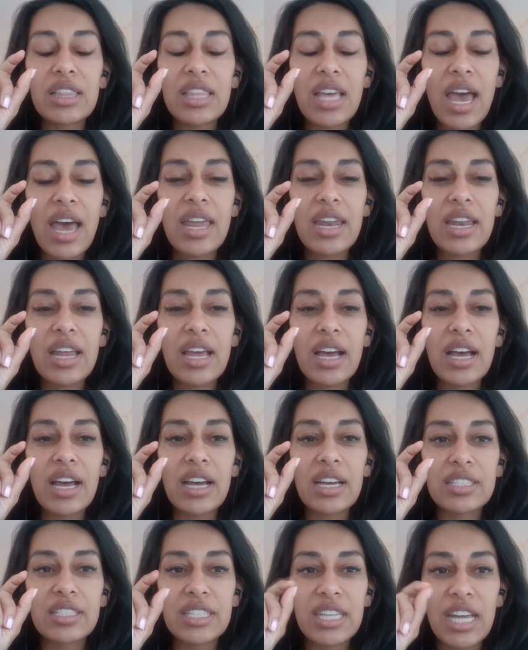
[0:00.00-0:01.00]
that
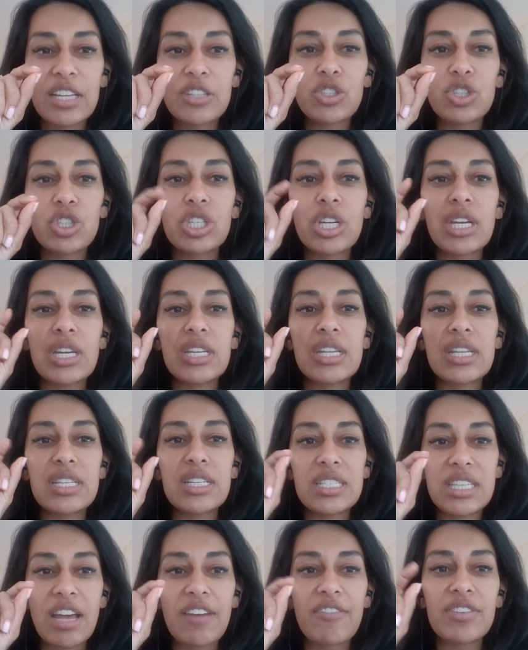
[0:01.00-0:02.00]
attention
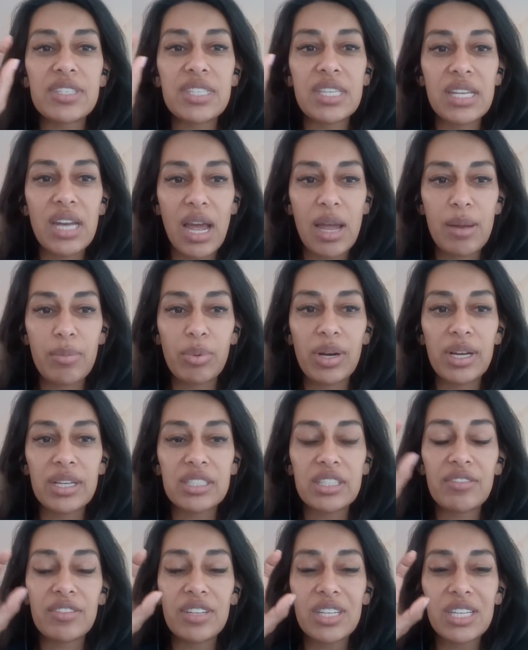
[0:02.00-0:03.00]
deficit
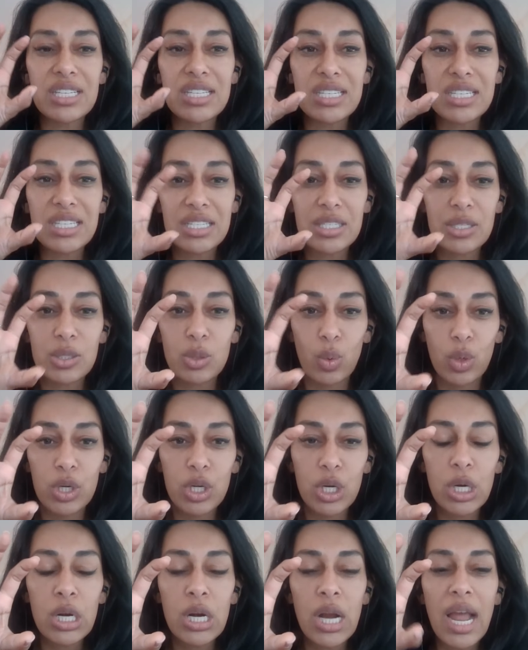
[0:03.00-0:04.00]
hyperactivity
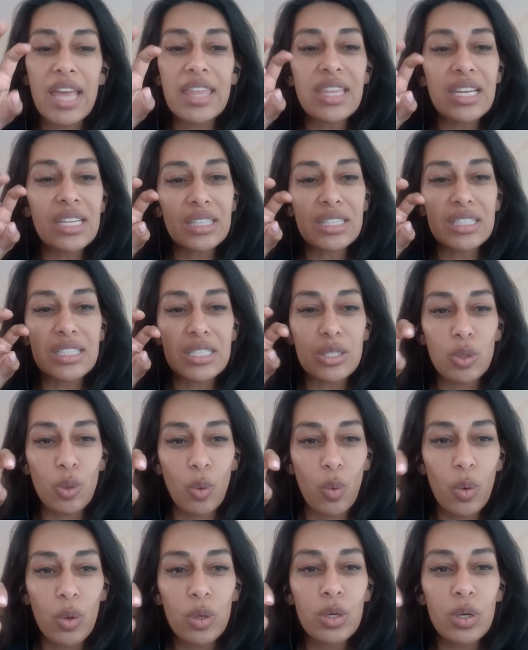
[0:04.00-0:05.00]
disorder, I think the
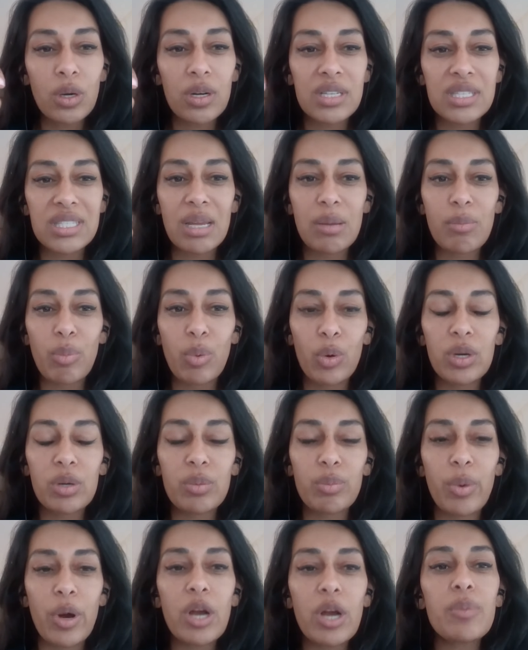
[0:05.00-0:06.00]
disorder is the
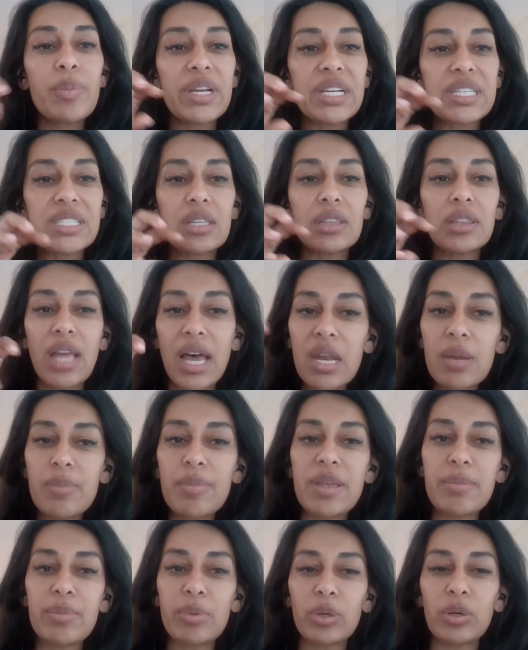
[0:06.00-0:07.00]
important part, because a lot of
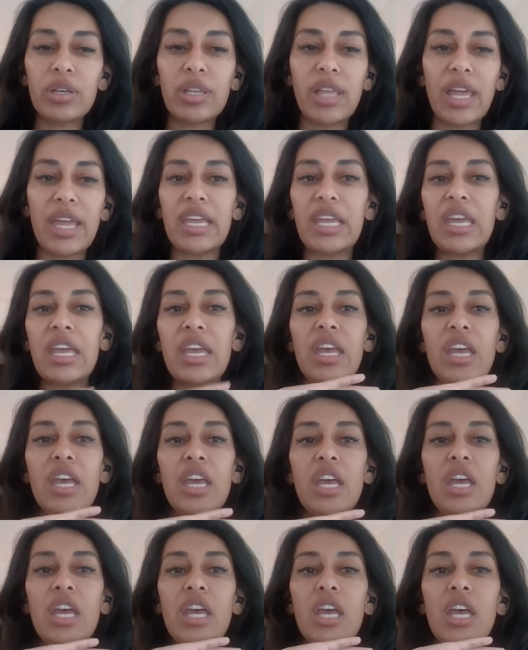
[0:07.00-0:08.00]
people are like,
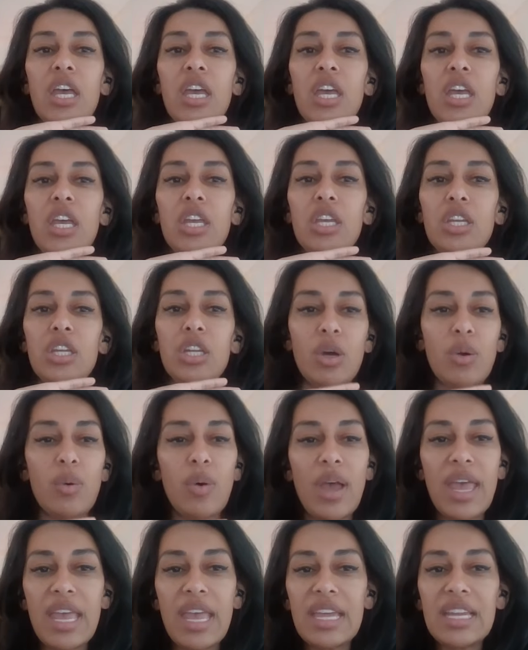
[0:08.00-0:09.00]
you
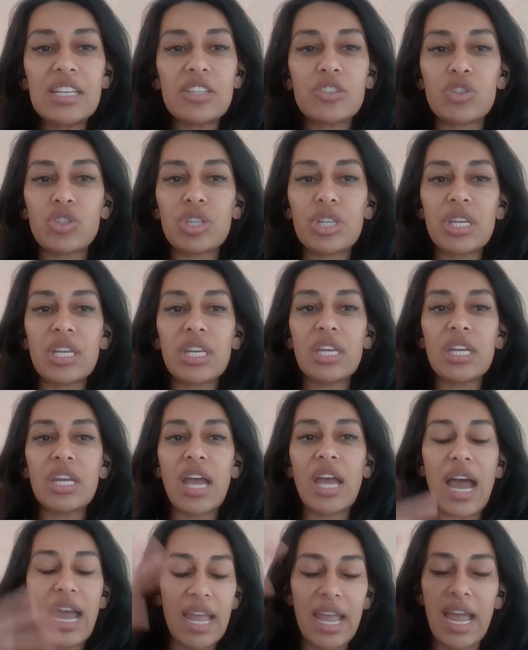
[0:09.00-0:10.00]
know,
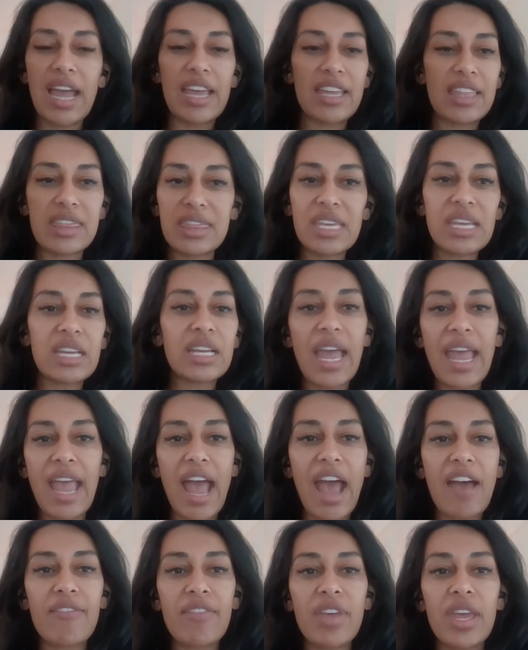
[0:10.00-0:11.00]
ADHD, I think I
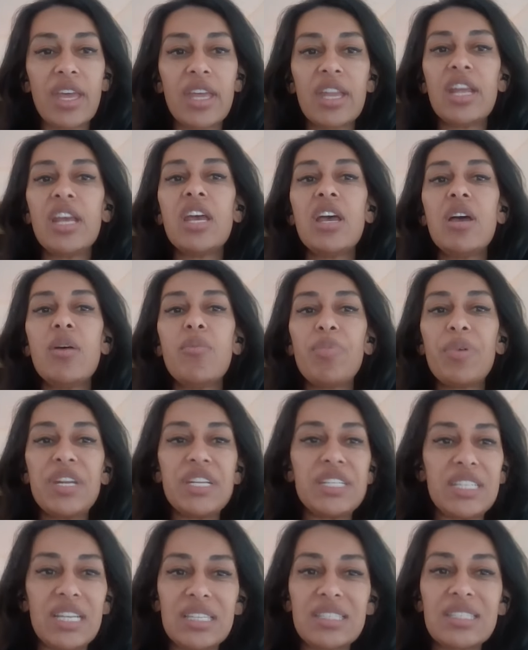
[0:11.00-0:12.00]
have it, but
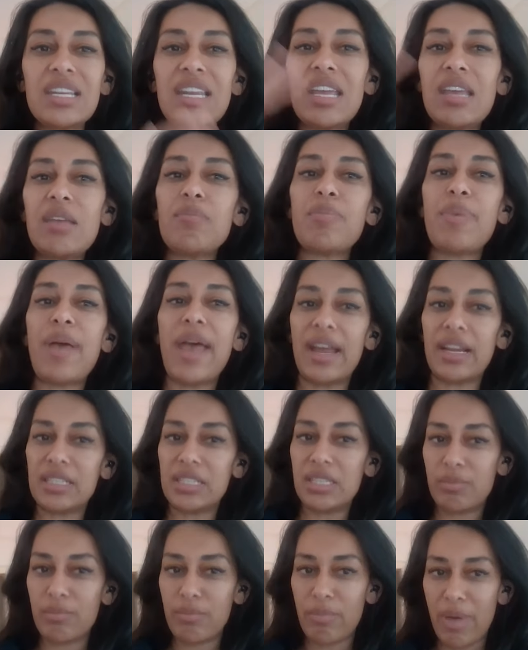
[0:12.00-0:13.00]
it doesn't
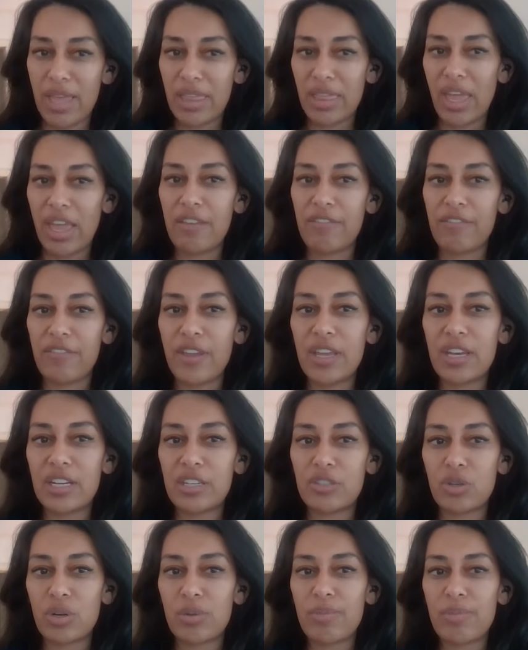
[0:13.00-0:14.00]
impact my life in
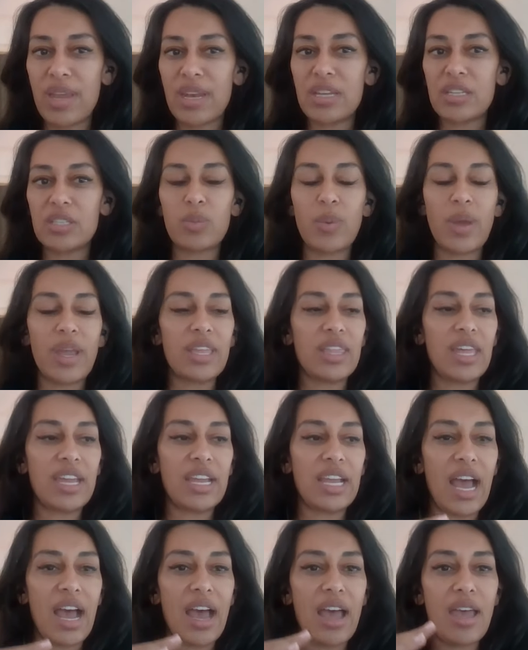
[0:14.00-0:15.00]
a tremendous way.
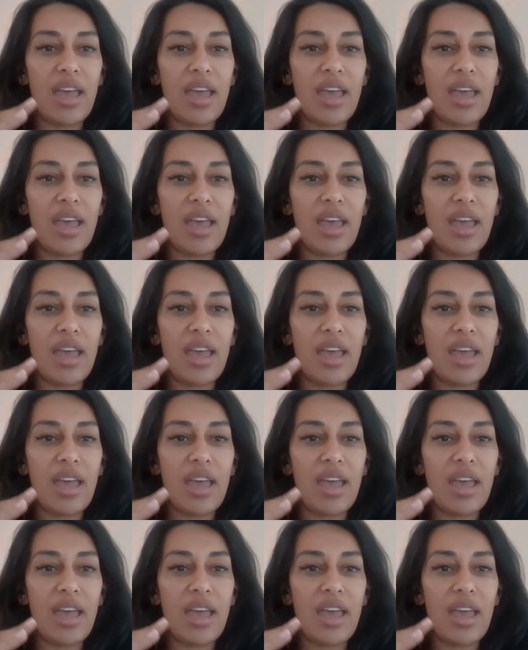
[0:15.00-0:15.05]
Like